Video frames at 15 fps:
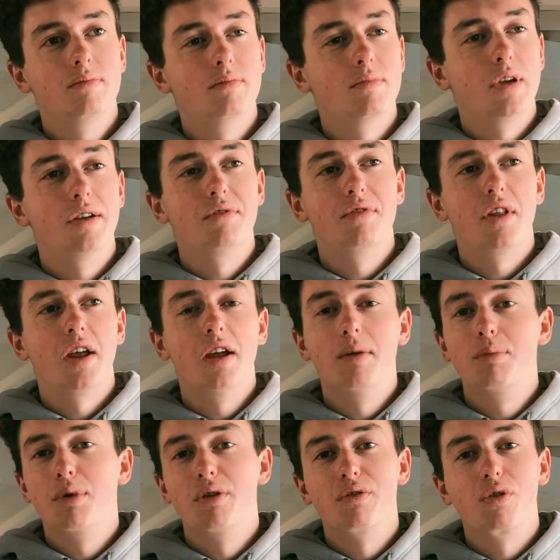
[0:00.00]
If they
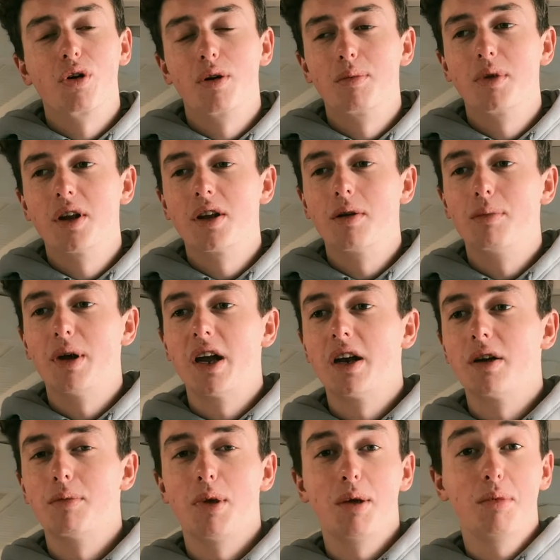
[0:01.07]
perform a little better,
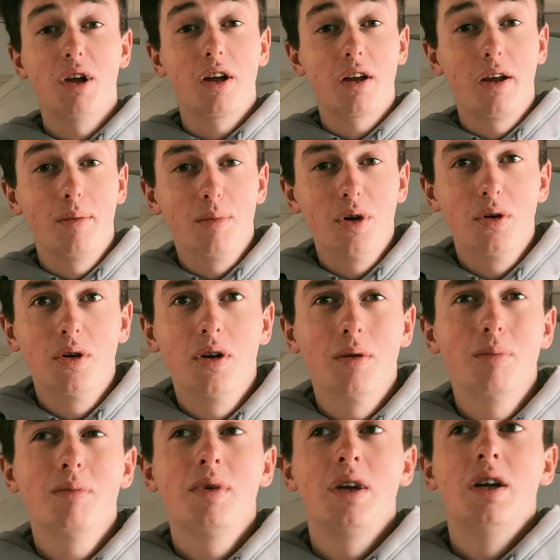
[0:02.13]
maybe I'll keep doing them.
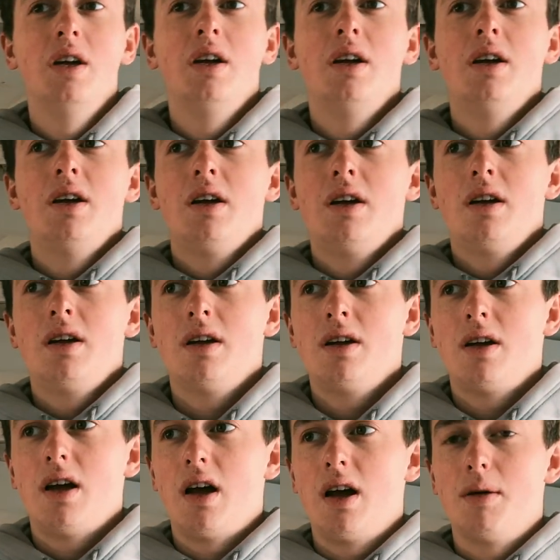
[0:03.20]

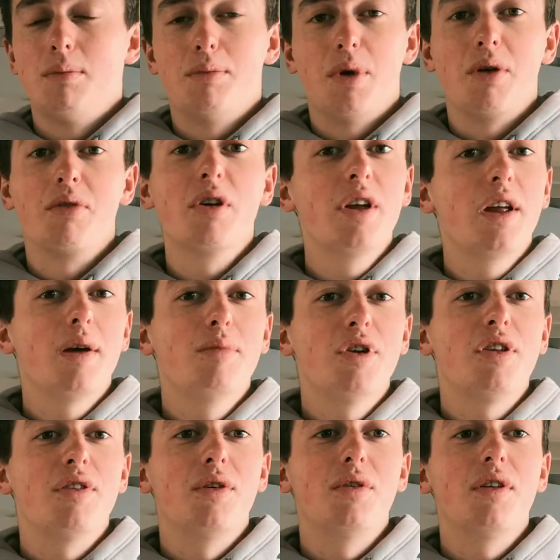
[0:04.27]
But really I'm just
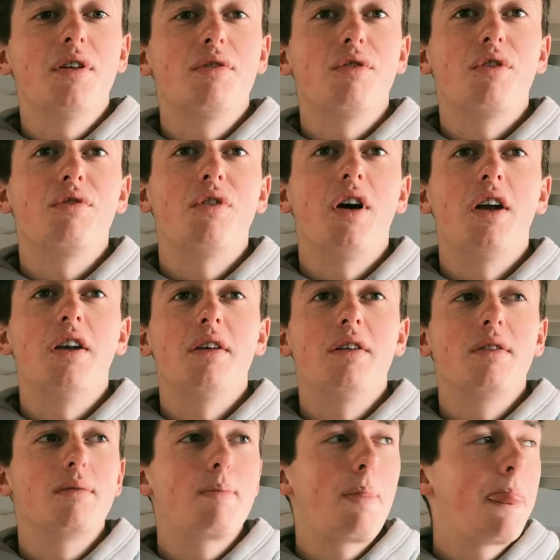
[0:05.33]
doing this for fun,
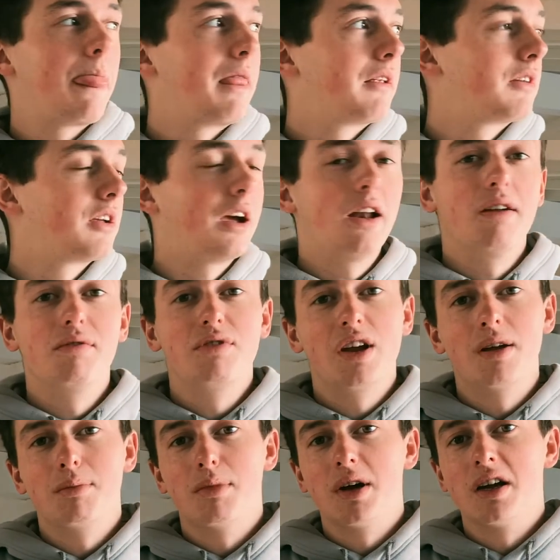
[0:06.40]
kind of get
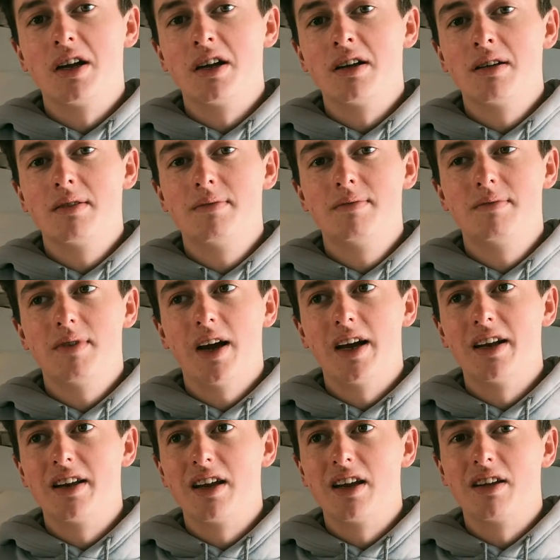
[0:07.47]
my
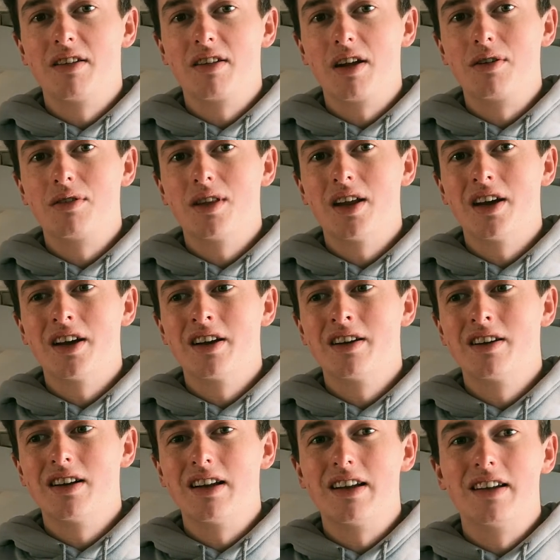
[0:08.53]
ideas out there,
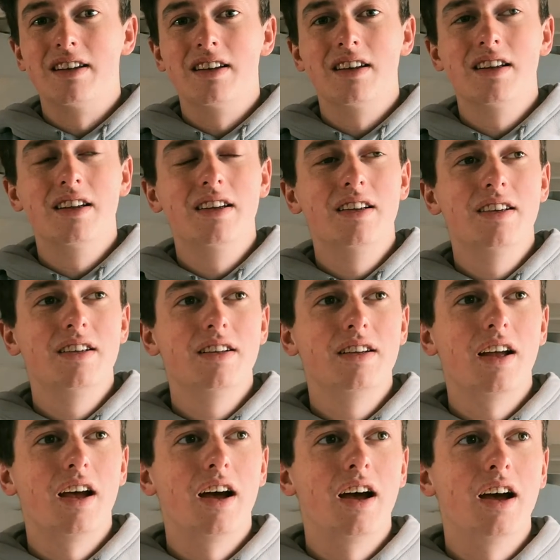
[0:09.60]

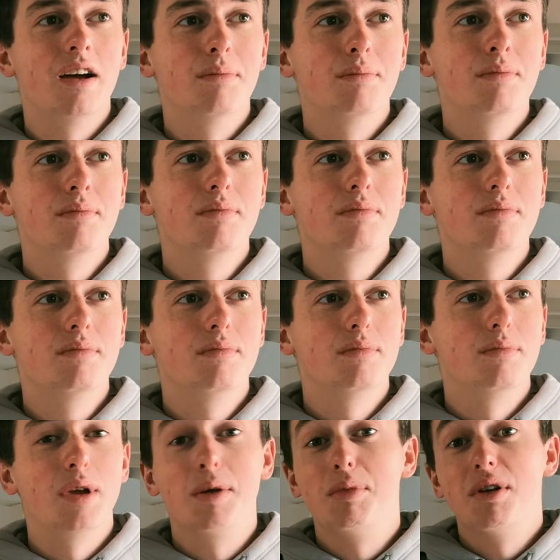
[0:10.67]
and
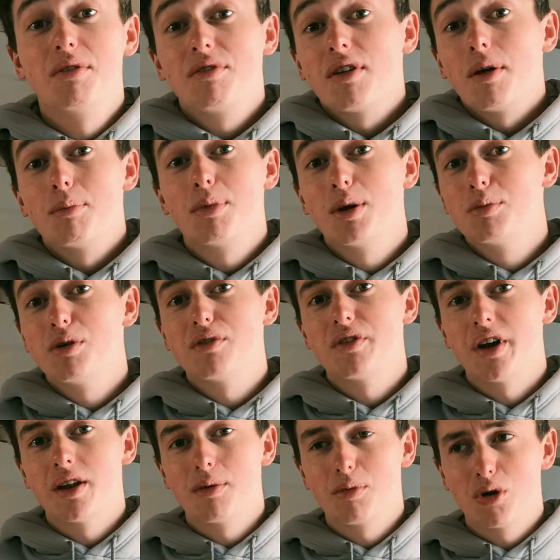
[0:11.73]
maybe if some people find
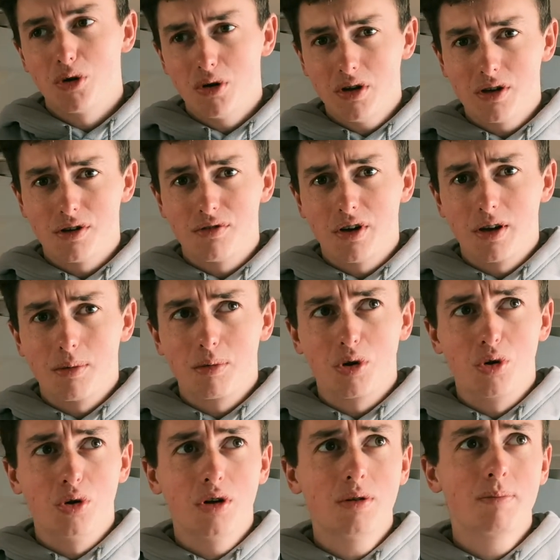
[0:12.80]
them cool, they find them
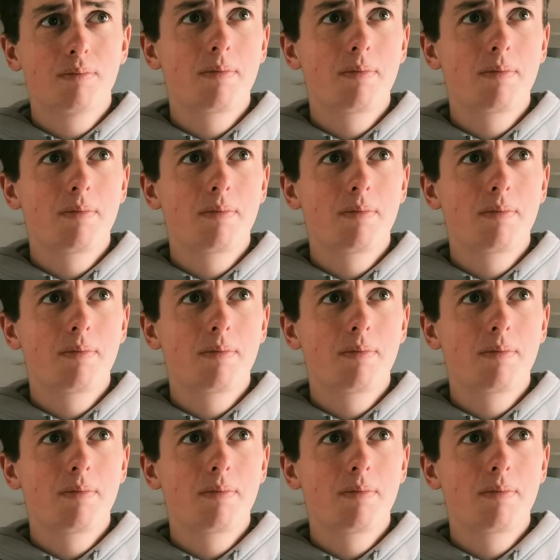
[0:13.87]
cool.